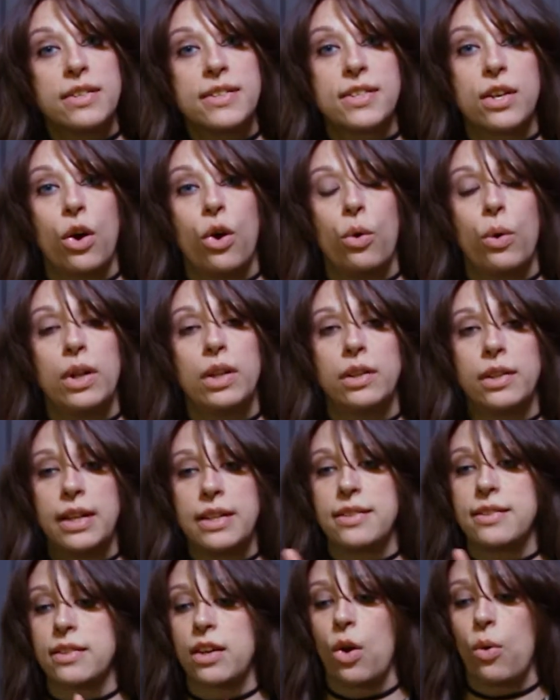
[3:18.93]
So
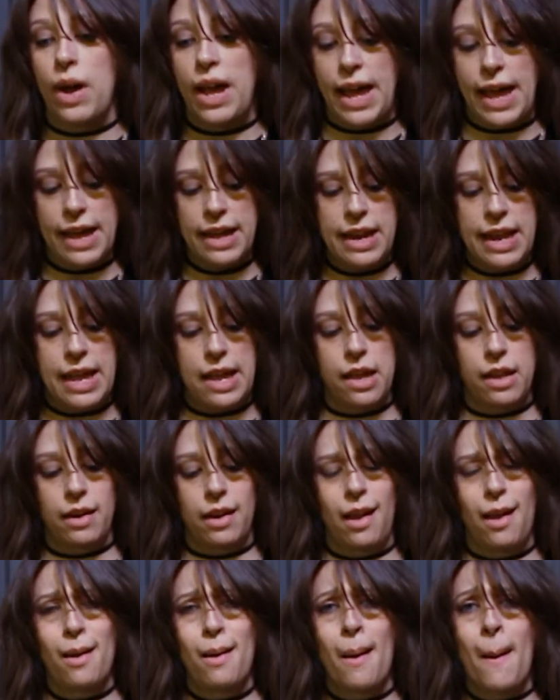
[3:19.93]
let's go ahead and
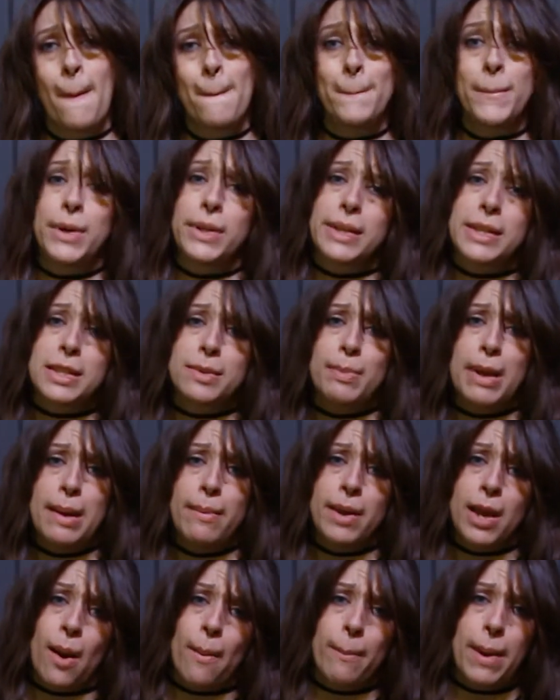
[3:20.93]
put this
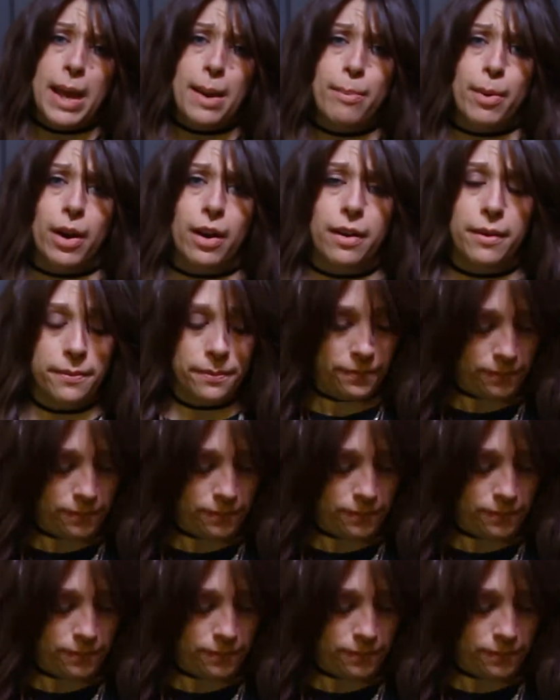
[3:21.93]
baby on paper.